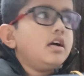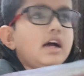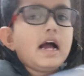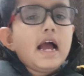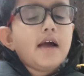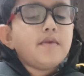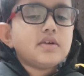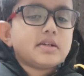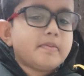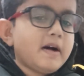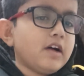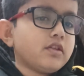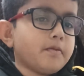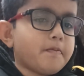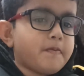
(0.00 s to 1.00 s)
I was
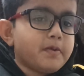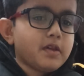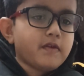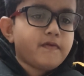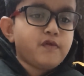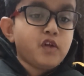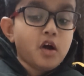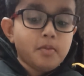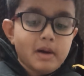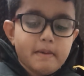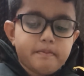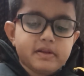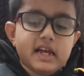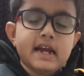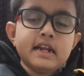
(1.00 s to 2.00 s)
about to throw my
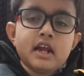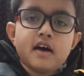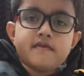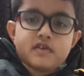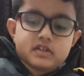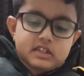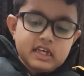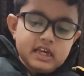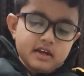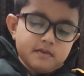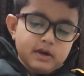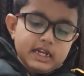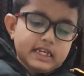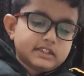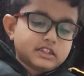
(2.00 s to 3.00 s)
brain off a thing
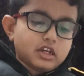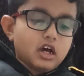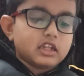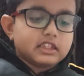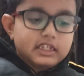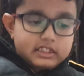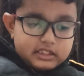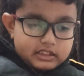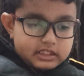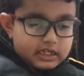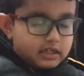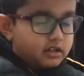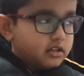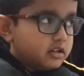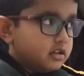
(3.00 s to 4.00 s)
when I saw this
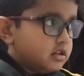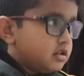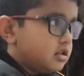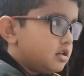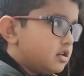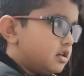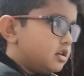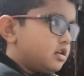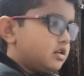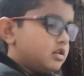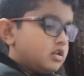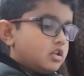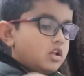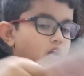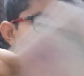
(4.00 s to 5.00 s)
thing.
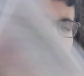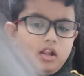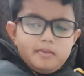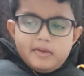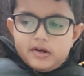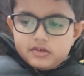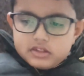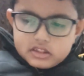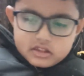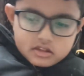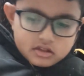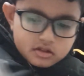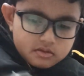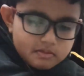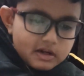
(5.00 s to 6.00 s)
Almost.
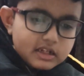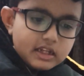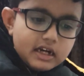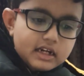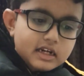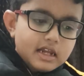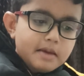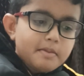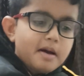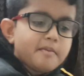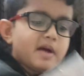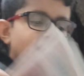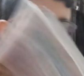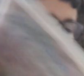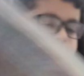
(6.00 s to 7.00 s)
But luckily my
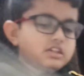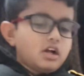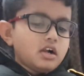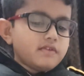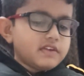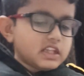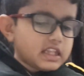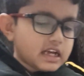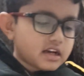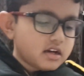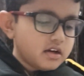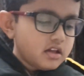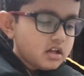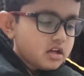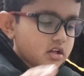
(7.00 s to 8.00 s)
man told it like,
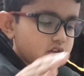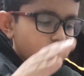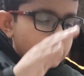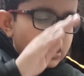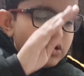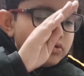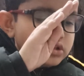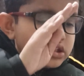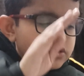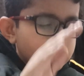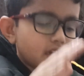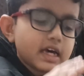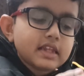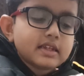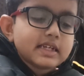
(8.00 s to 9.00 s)
don't do
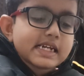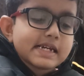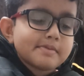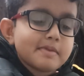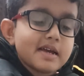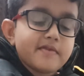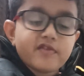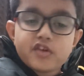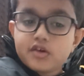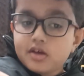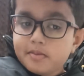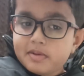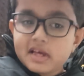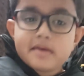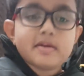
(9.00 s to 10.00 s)
that. It may throw
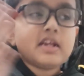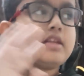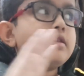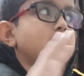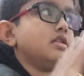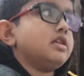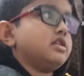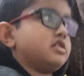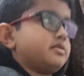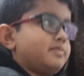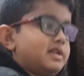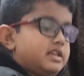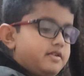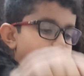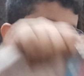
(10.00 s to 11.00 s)
your brain in the dustbin.